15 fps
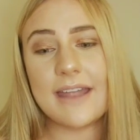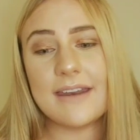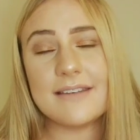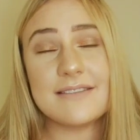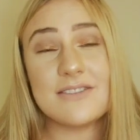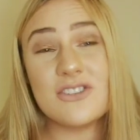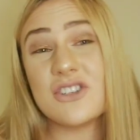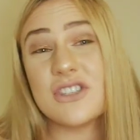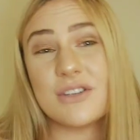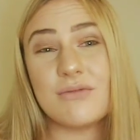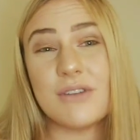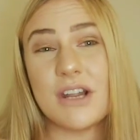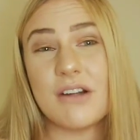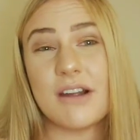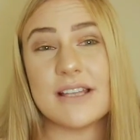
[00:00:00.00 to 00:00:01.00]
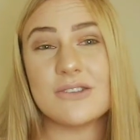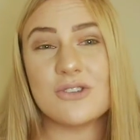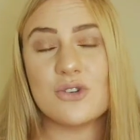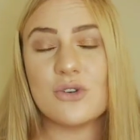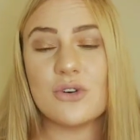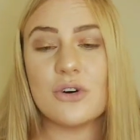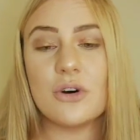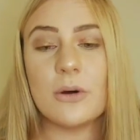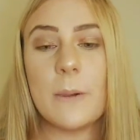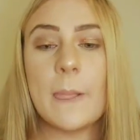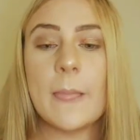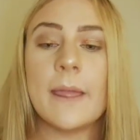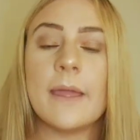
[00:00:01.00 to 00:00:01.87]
and it's just a really great store.